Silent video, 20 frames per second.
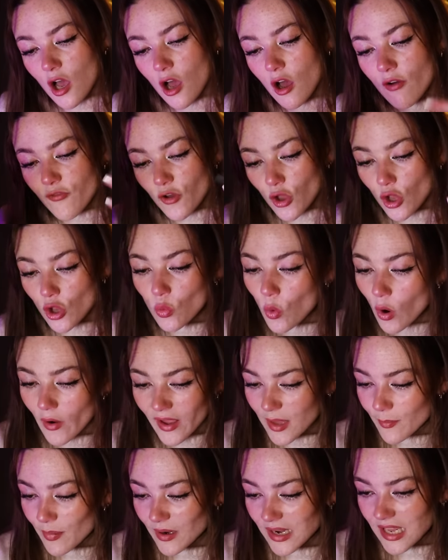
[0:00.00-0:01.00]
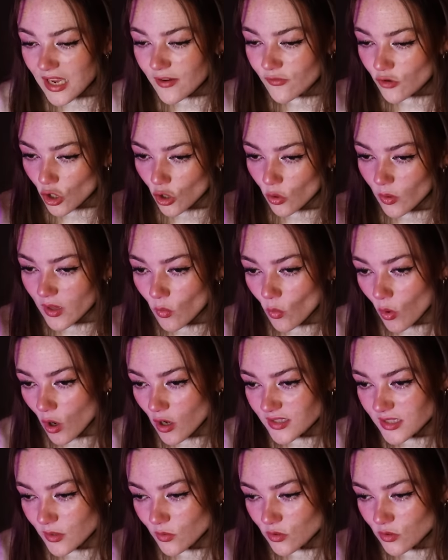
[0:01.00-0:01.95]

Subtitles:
of what he believed, who he was.